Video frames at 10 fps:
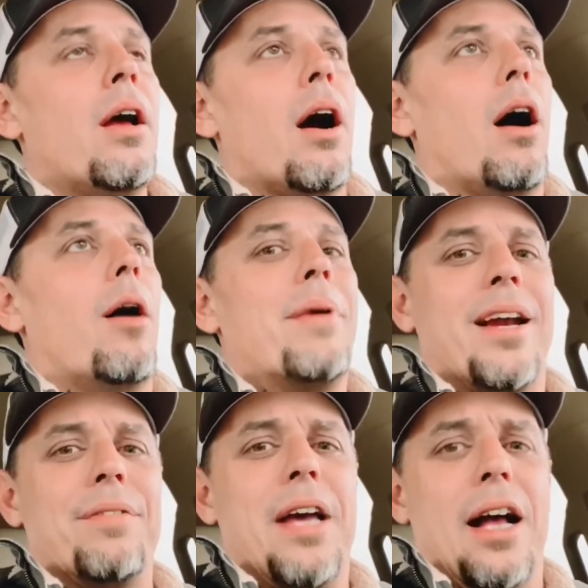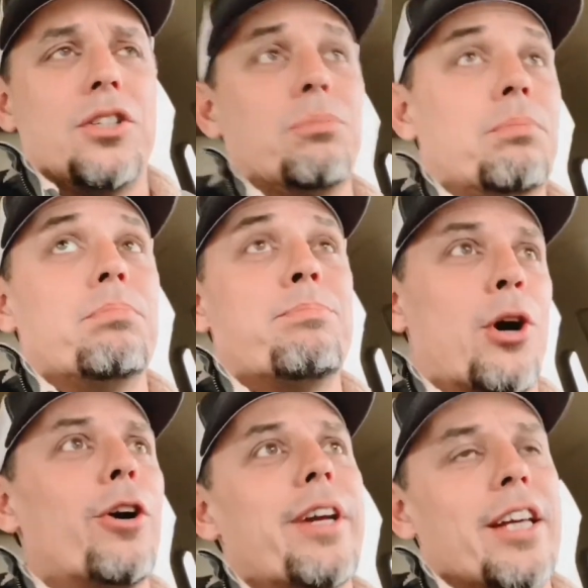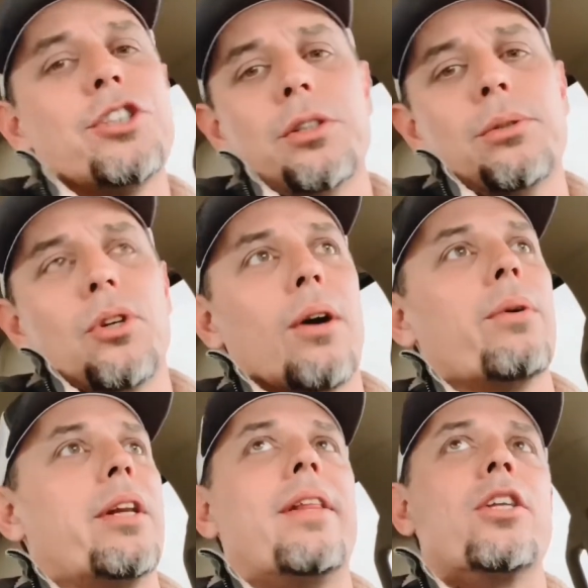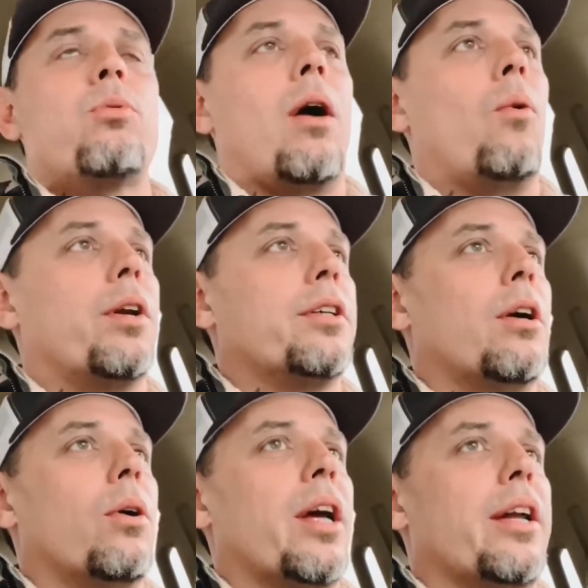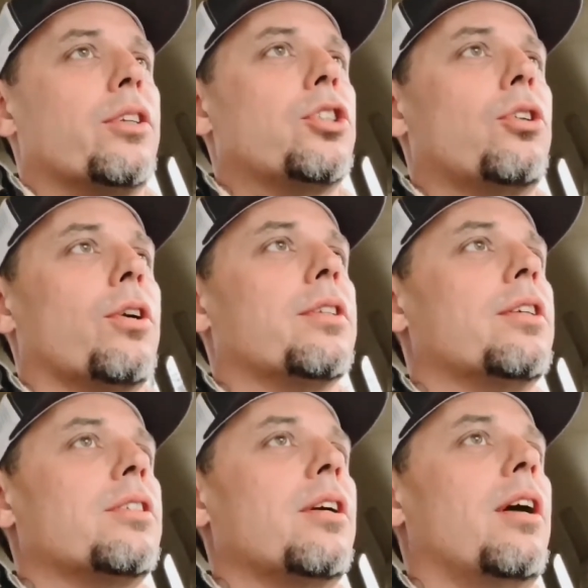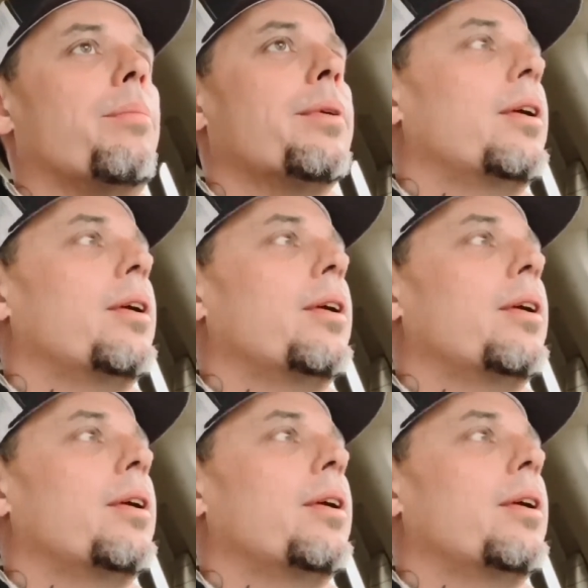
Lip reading: And I've got some burn issues already. That's why I wanted to go ahead and start this up